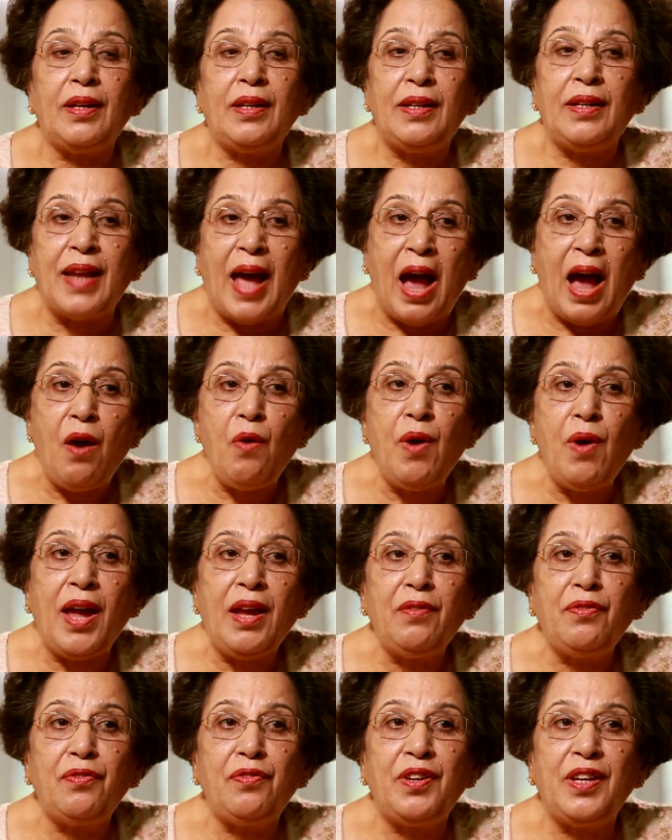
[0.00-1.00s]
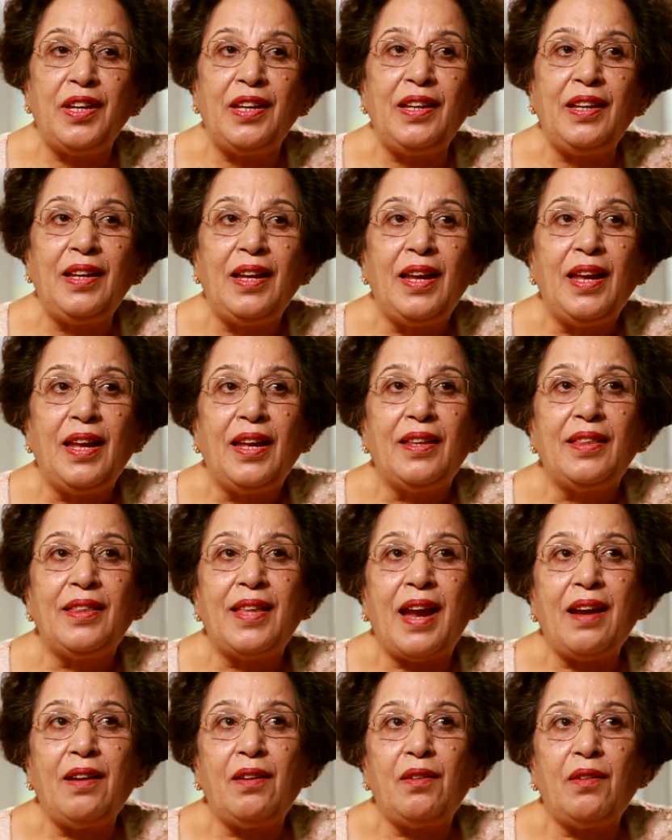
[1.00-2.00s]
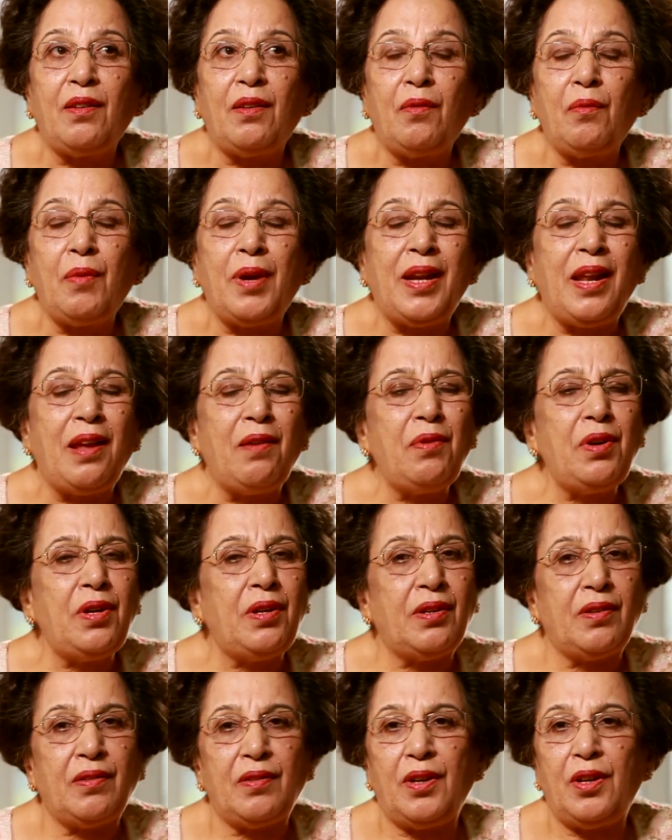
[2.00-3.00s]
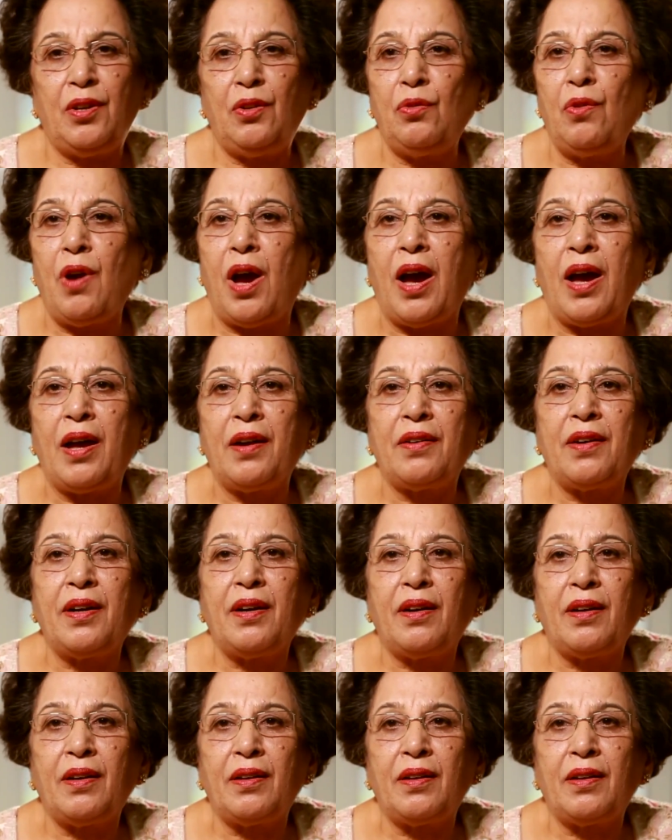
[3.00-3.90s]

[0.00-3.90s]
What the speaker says: Now I feel that whenever you are,